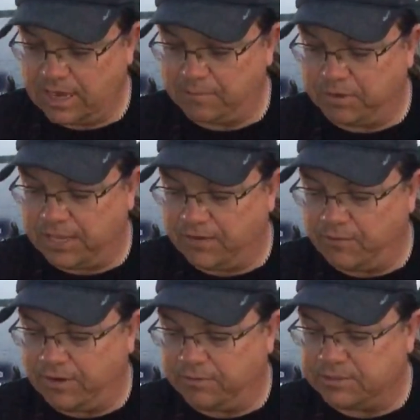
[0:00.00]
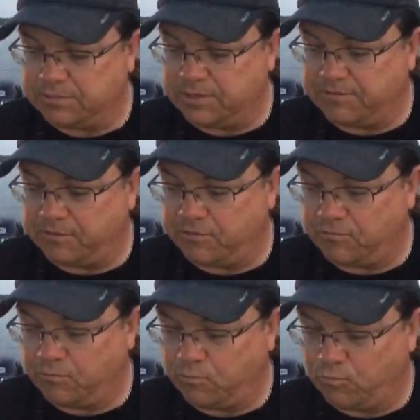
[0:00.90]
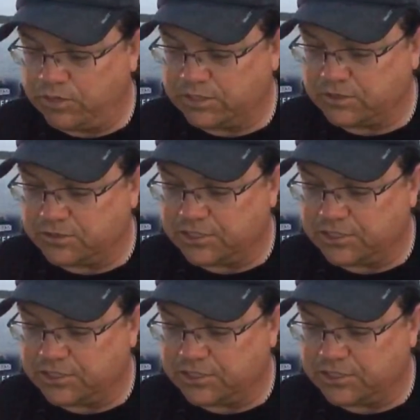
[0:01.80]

I'm playing around with some different Whisker